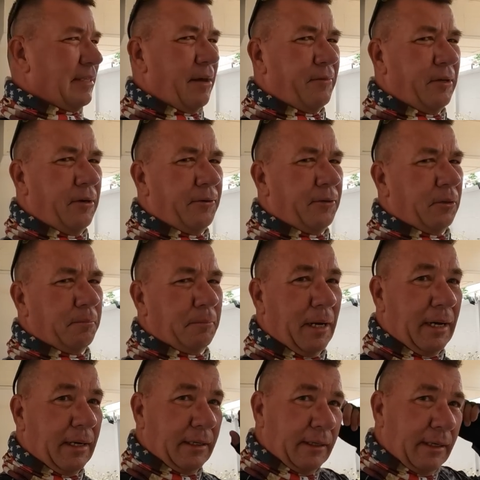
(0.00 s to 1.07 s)
700
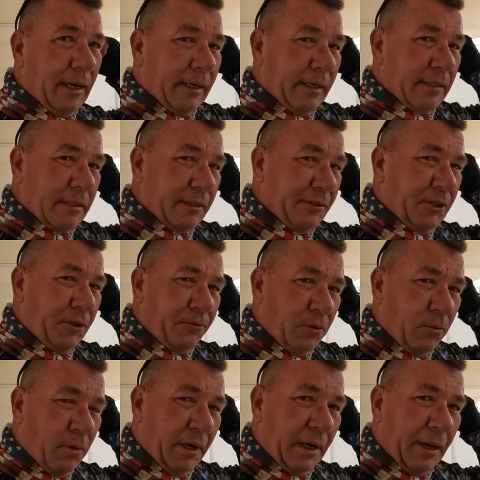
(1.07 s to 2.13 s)
baht a night. It's a
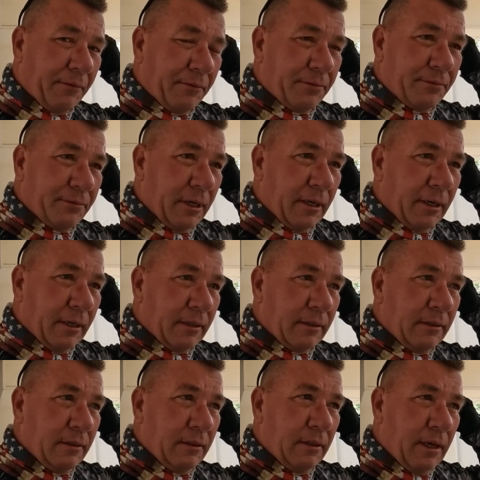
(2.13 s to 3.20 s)
different one. I've uh,
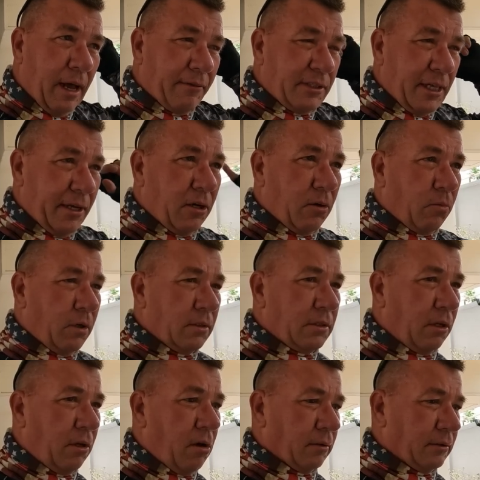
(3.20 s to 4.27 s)
I've stayed here
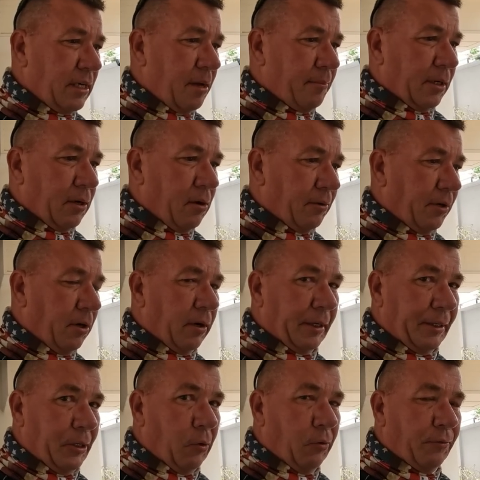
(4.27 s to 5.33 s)
once a long time ago
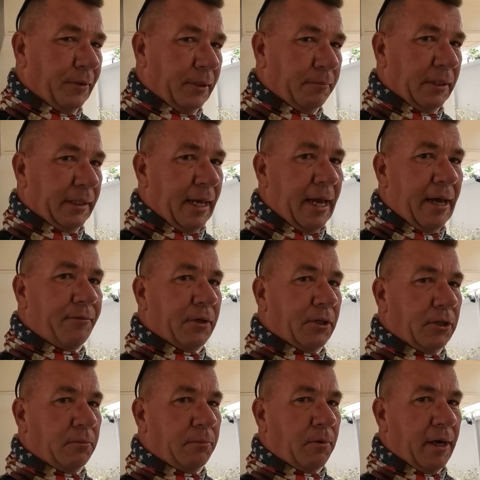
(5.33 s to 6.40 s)
during COVID, but they have a
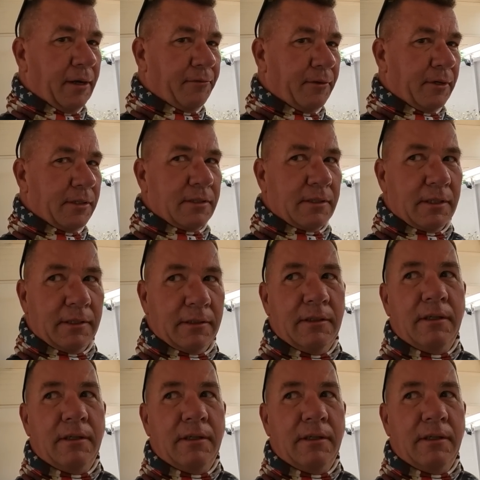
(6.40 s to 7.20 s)
good breakfast